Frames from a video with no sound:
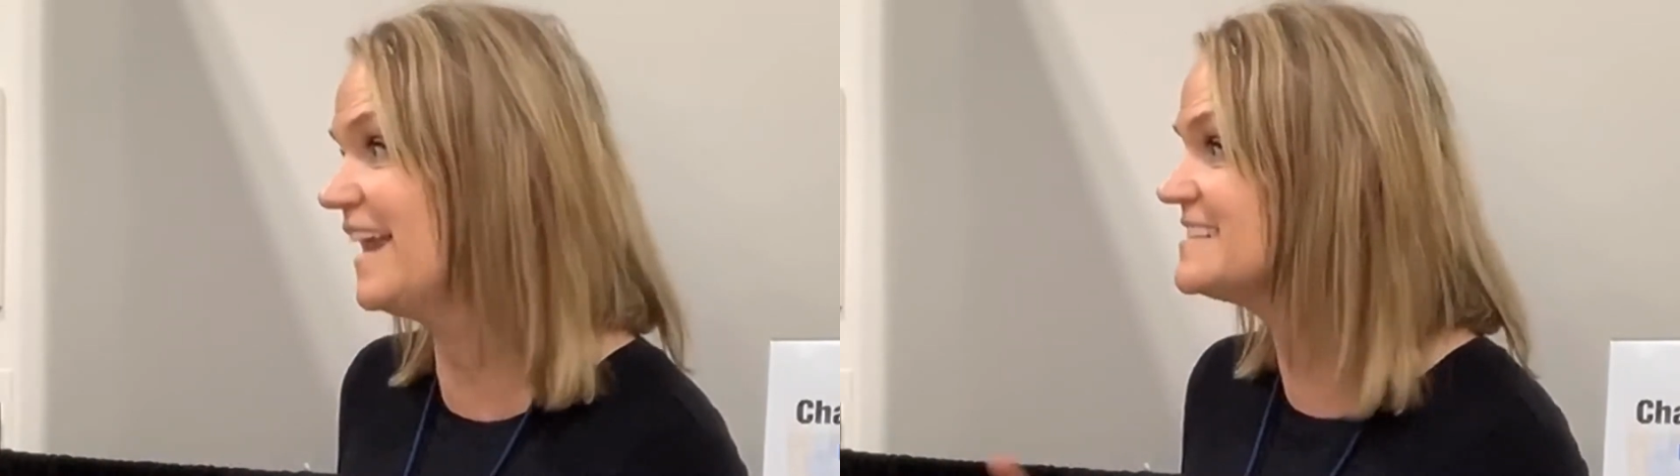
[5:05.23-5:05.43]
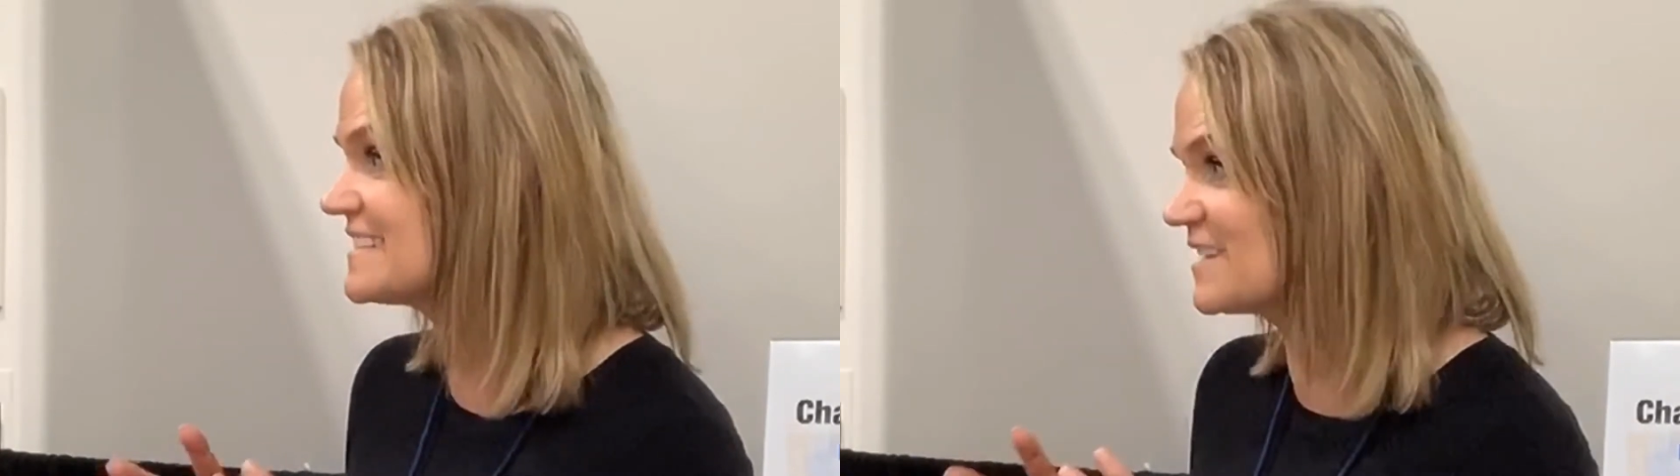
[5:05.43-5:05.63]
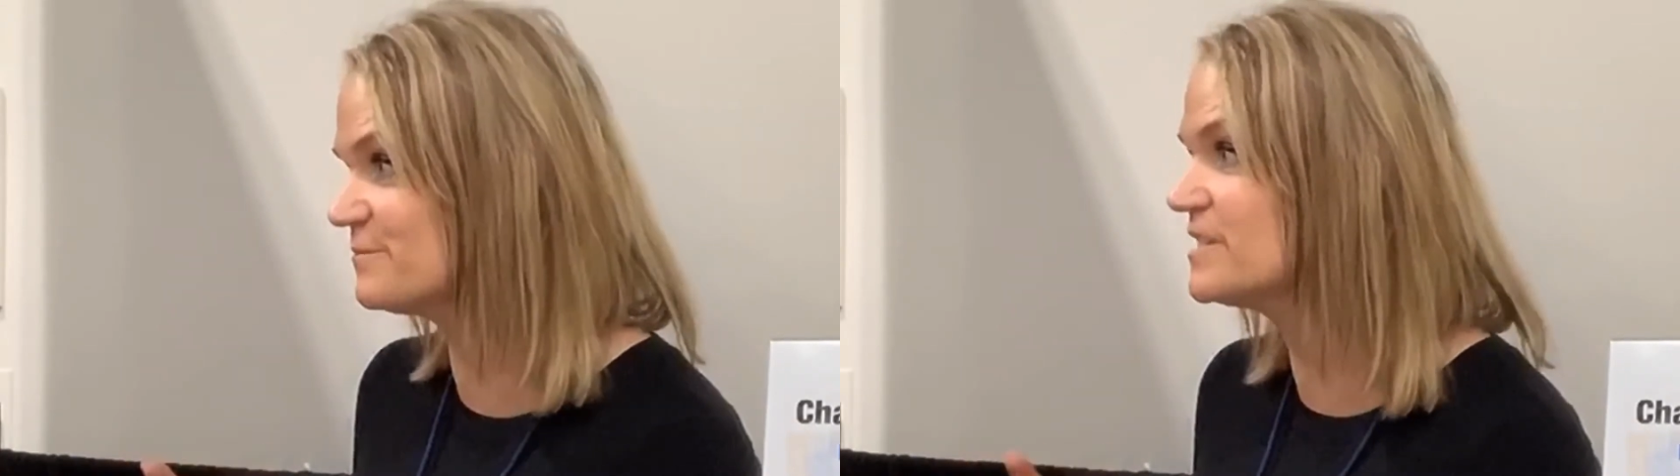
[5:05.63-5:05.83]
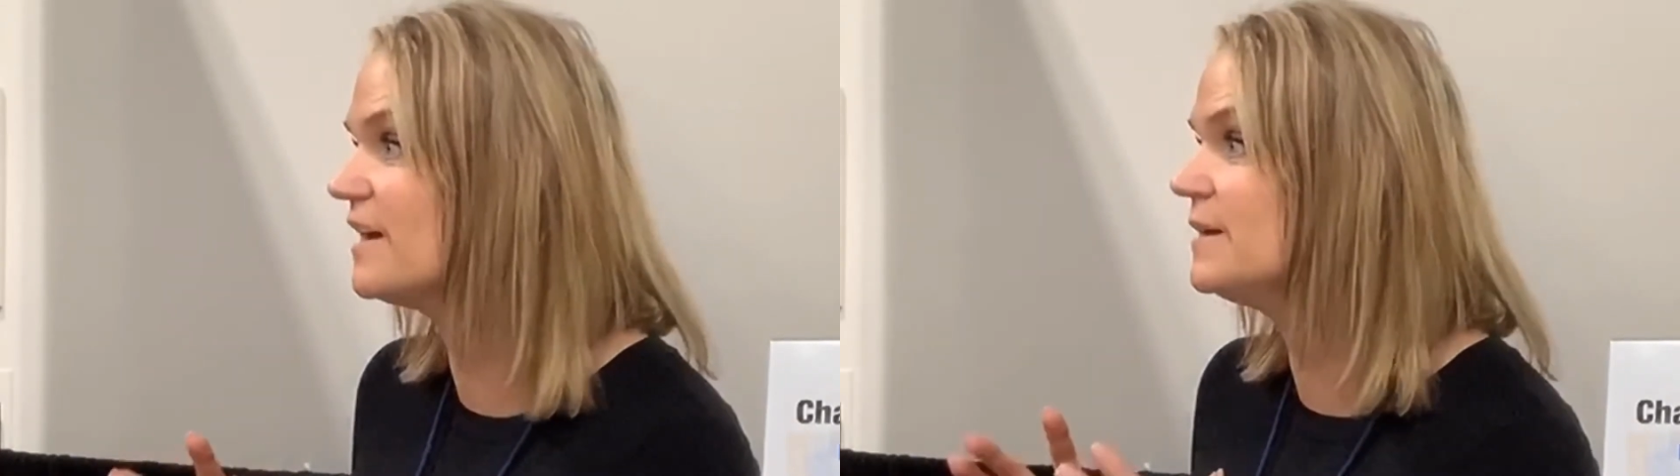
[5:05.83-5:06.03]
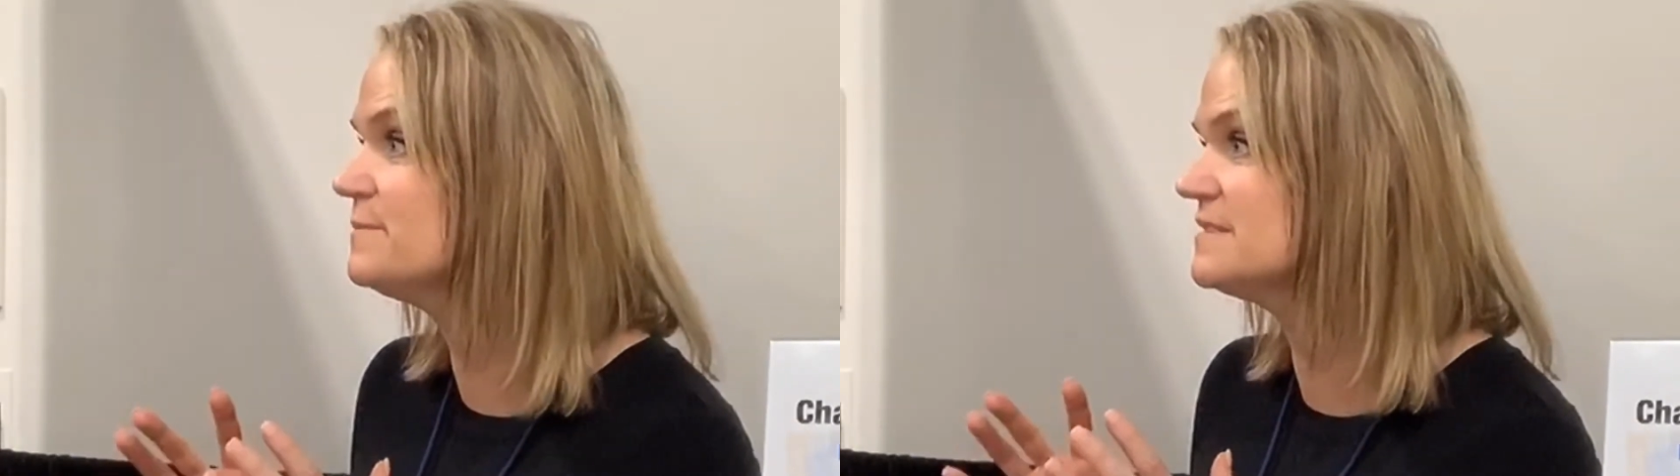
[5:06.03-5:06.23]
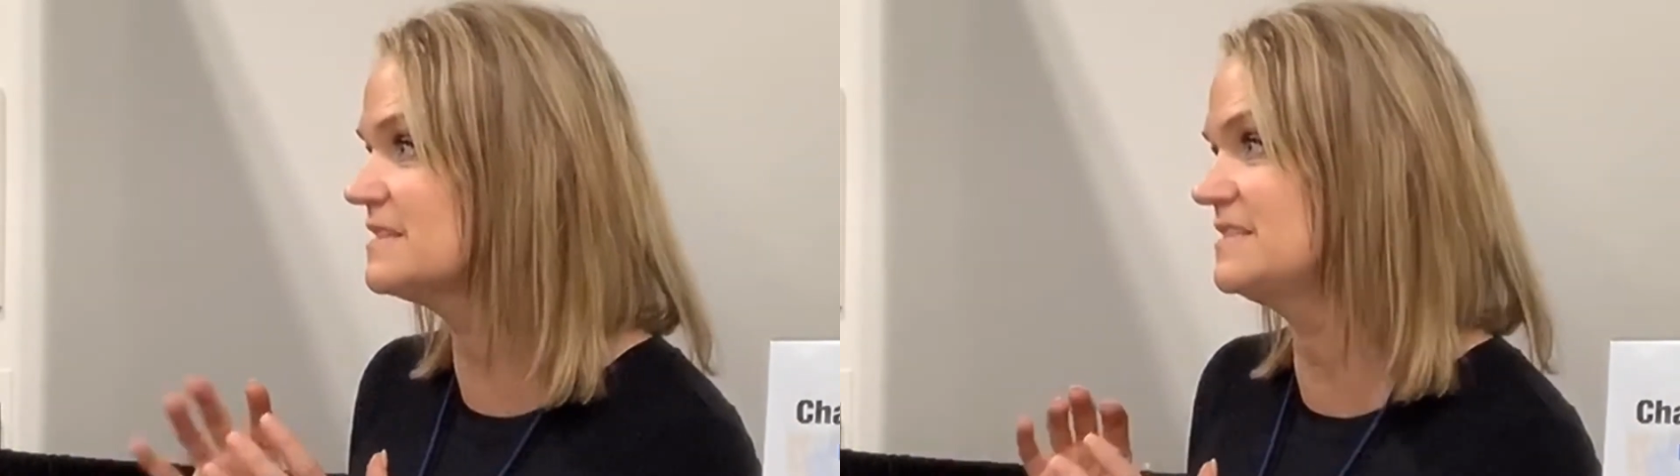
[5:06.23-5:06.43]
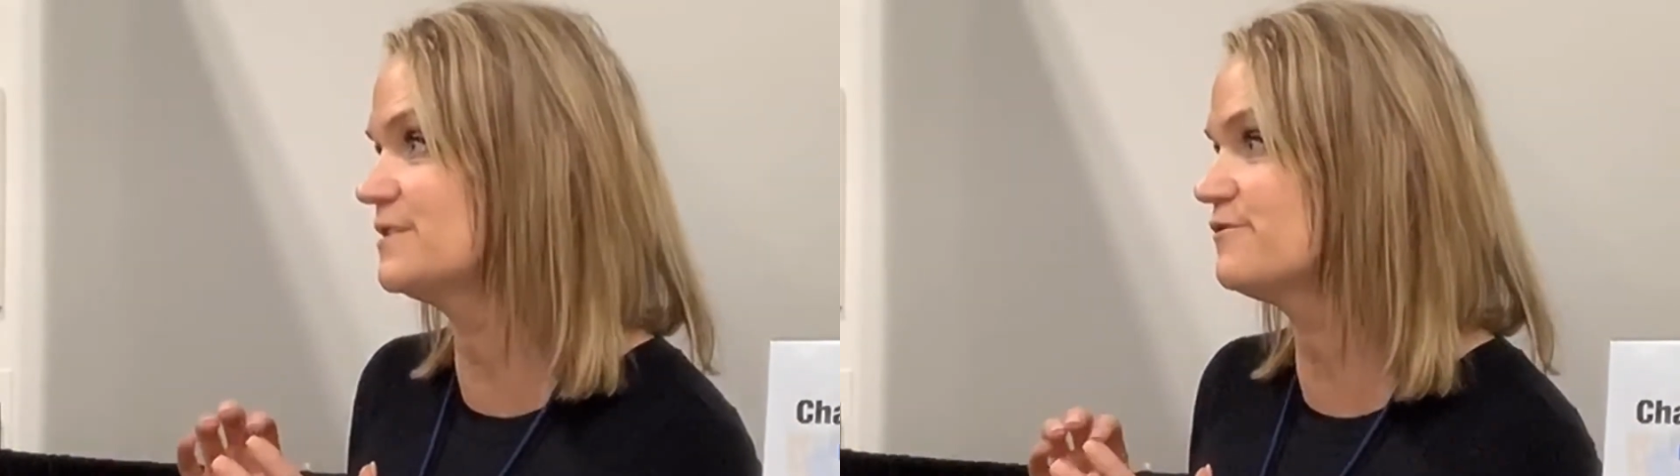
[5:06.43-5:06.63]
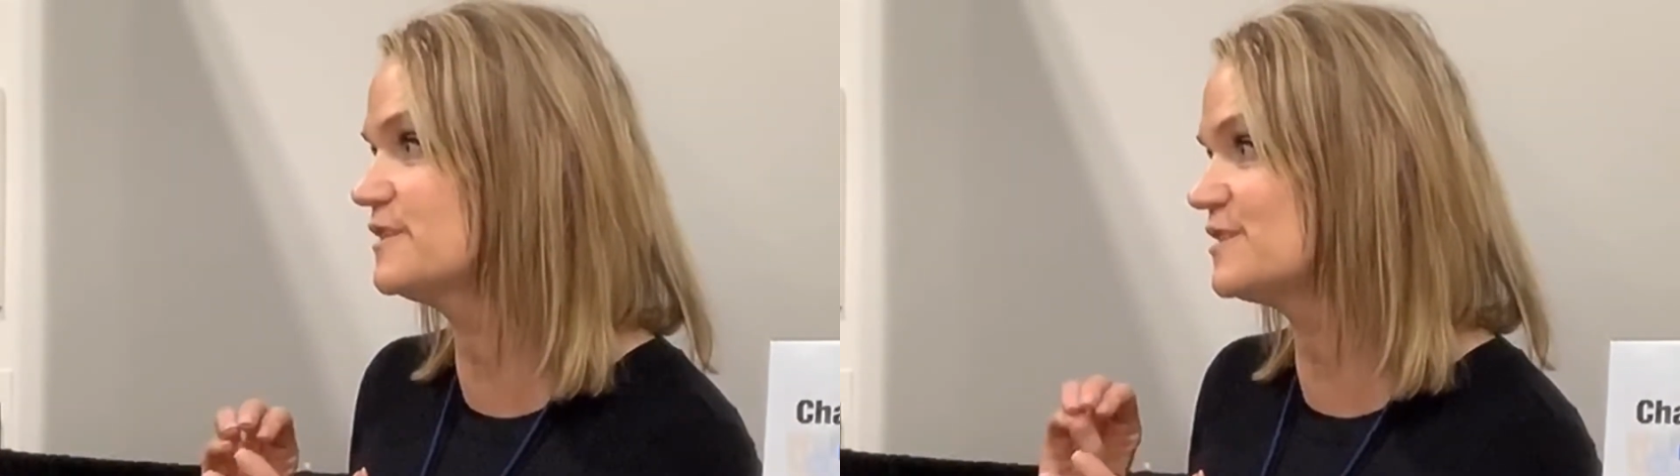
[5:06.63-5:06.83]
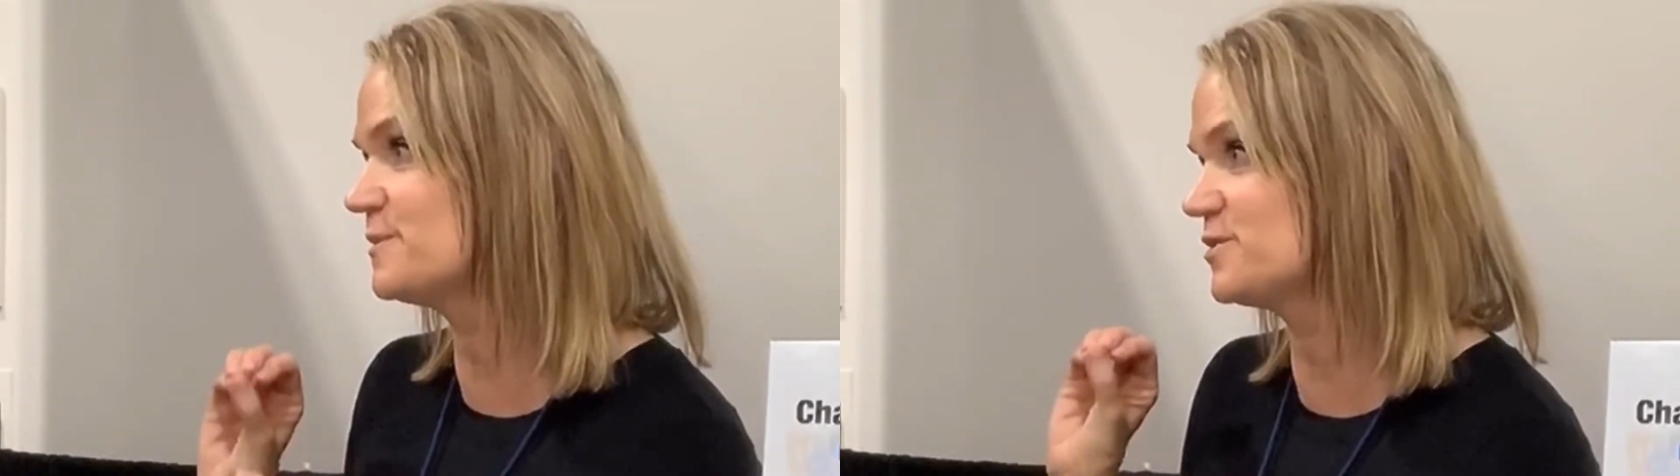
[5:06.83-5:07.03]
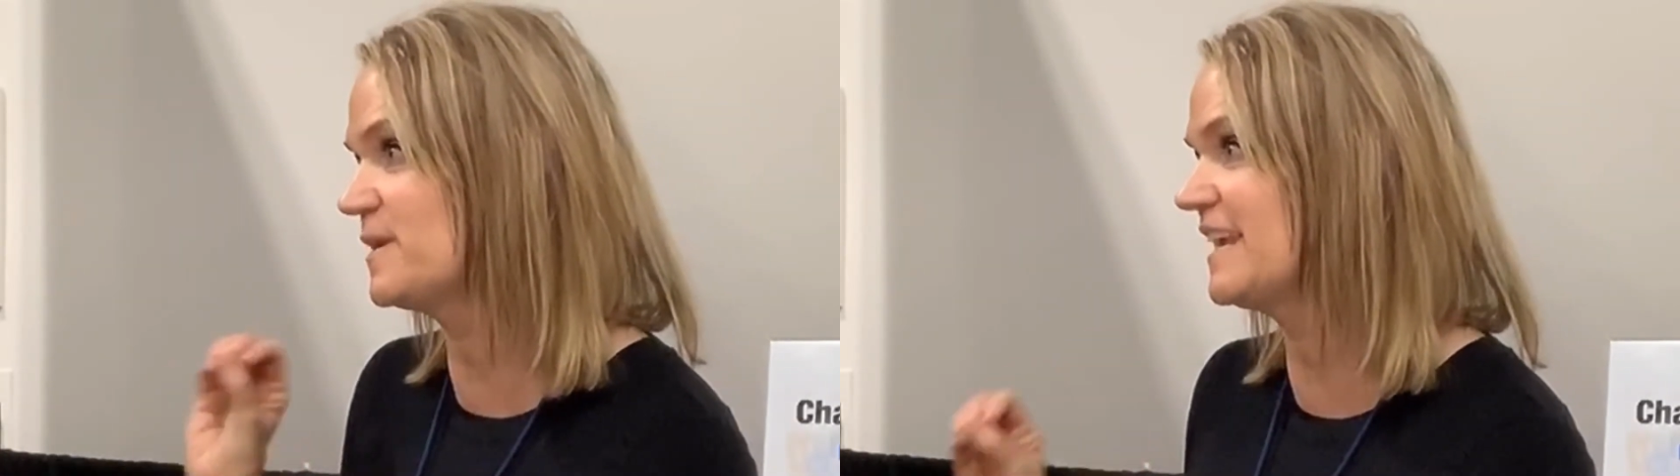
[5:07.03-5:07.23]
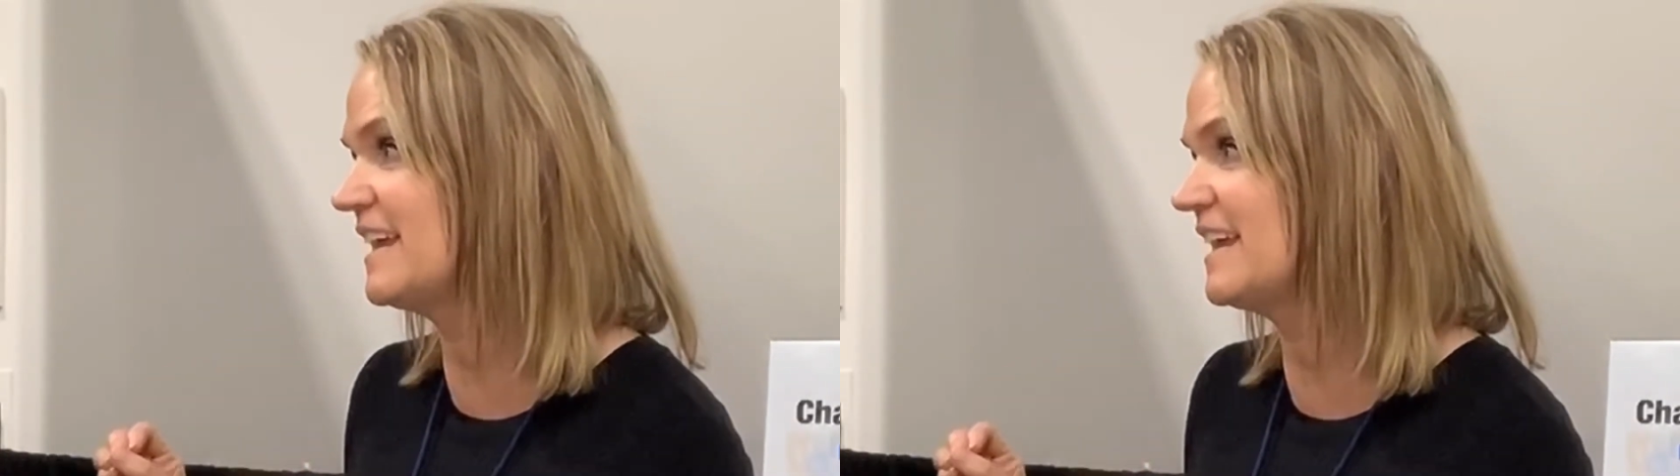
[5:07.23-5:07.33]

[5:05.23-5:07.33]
And sometimes the difference between